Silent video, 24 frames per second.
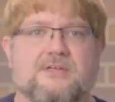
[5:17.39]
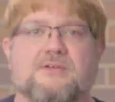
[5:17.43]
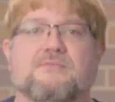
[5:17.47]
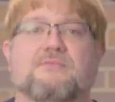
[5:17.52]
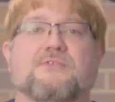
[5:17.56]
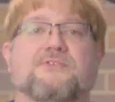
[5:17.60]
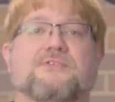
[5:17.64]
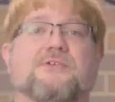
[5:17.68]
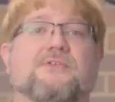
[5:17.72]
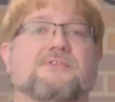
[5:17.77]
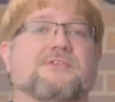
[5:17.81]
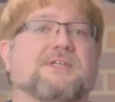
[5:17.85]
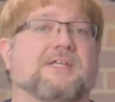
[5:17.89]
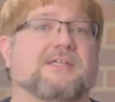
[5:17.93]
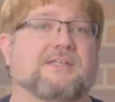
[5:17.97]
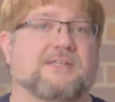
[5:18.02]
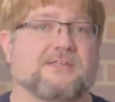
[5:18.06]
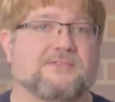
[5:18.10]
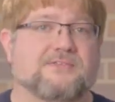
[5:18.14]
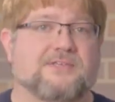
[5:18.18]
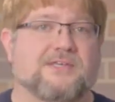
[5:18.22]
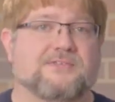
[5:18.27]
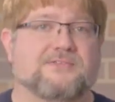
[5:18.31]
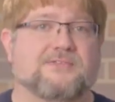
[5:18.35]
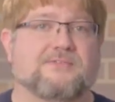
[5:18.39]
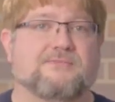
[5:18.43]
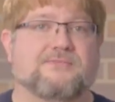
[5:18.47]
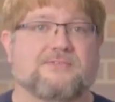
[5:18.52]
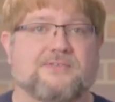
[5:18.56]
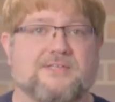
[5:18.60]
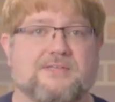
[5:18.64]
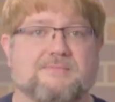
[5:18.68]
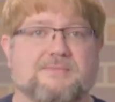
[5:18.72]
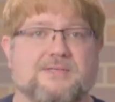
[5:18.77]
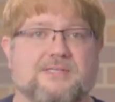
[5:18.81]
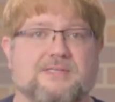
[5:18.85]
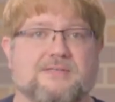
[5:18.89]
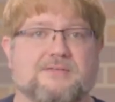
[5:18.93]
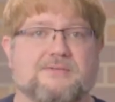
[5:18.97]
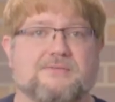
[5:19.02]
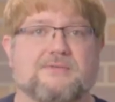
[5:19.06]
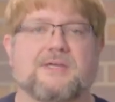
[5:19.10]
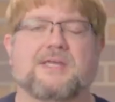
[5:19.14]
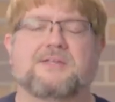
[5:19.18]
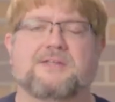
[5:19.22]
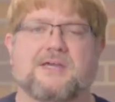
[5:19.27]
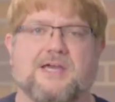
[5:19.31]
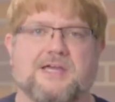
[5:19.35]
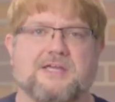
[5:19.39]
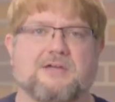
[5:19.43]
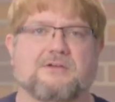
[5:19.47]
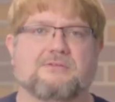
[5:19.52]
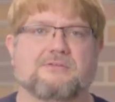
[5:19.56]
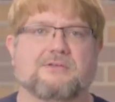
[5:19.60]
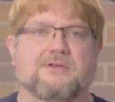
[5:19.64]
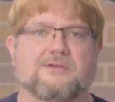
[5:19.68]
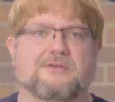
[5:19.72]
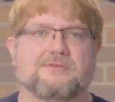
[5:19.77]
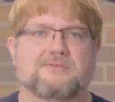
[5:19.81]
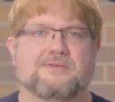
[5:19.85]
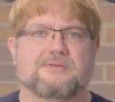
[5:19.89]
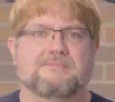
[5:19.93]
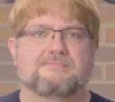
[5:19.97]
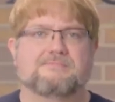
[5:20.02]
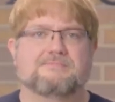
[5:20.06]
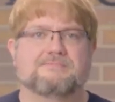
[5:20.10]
resulting in excessive CPU and I/O load.